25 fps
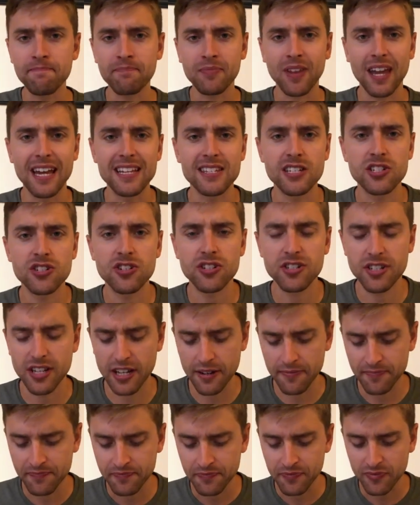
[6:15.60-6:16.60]
It's
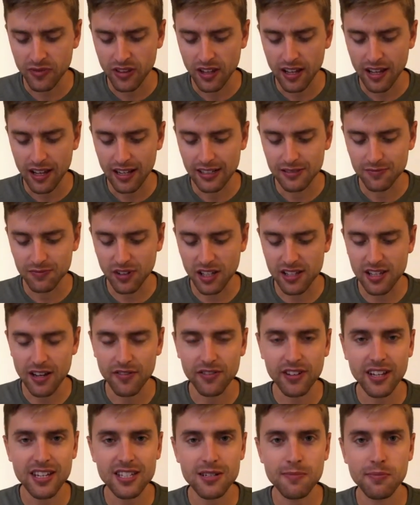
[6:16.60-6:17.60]
interesting. It
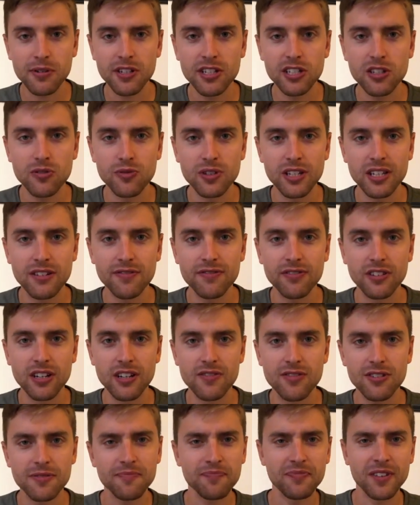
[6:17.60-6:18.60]
definitely has a pretty unique
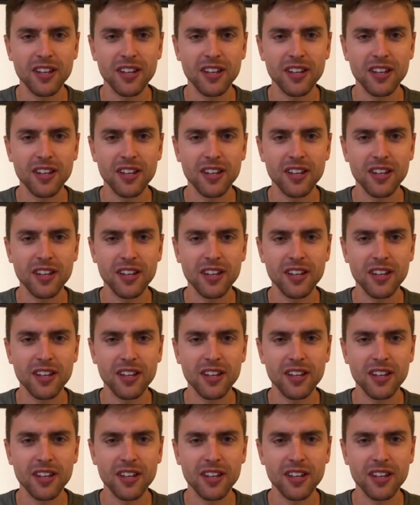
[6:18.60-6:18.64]
flavor